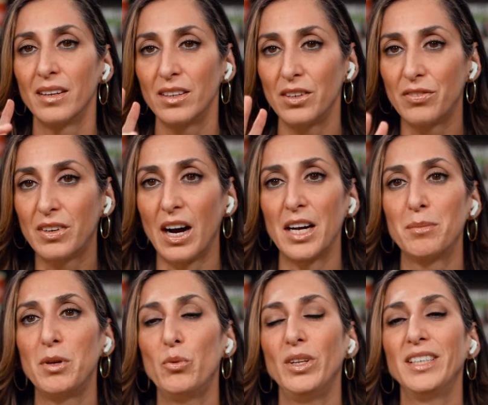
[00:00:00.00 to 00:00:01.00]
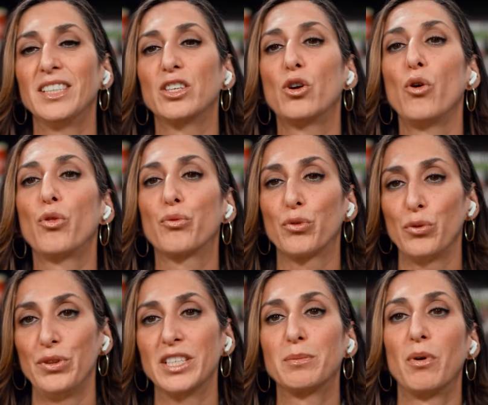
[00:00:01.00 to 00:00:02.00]
you've got to be willing to go through
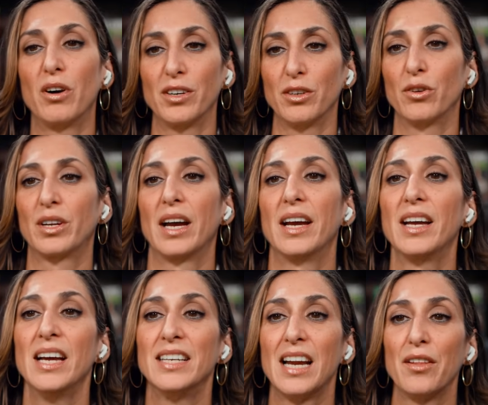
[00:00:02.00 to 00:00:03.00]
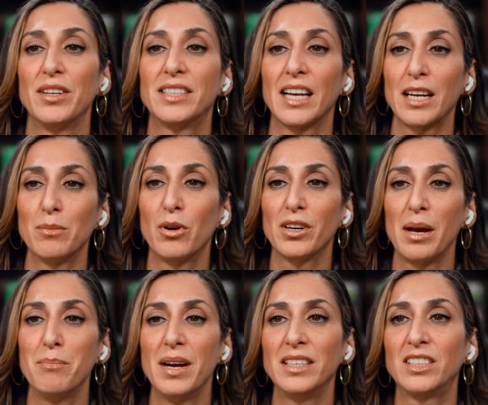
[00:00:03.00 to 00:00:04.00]
this part, okay? Now, the second part
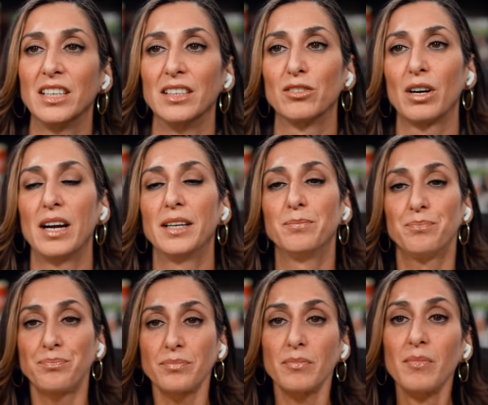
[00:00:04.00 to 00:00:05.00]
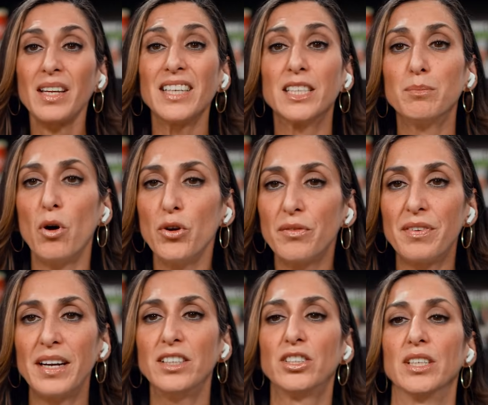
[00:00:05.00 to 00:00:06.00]
I mentioned, right, is
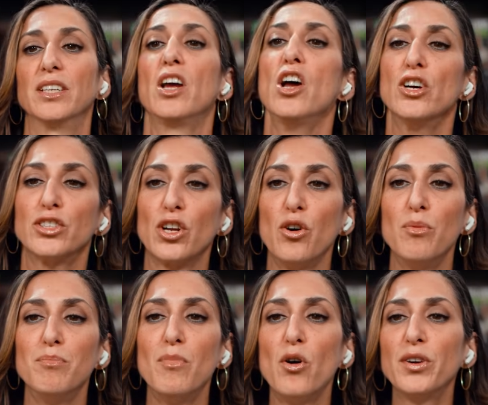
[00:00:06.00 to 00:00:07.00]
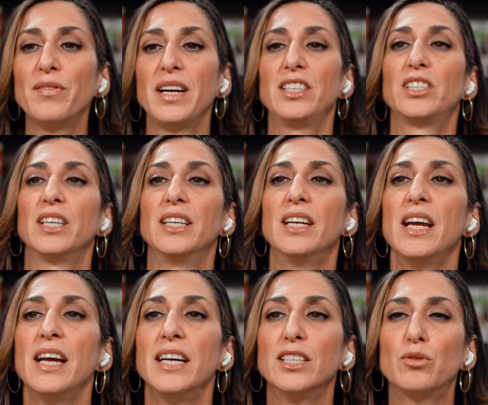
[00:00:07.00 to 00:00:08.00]
motivation. So motivation
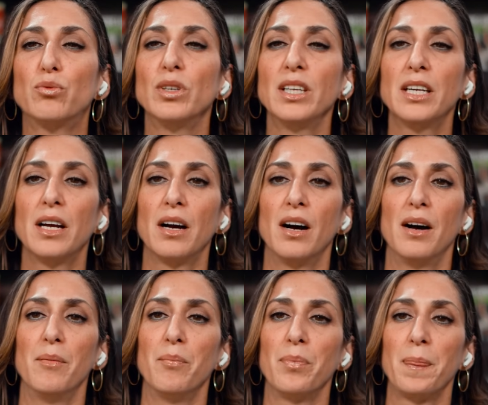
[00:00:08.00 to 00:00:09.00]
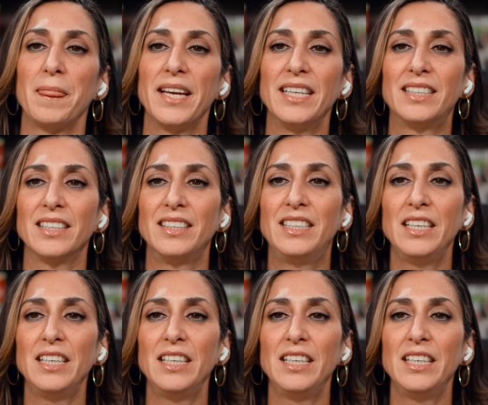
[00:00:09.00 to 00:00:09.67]
is really, it's a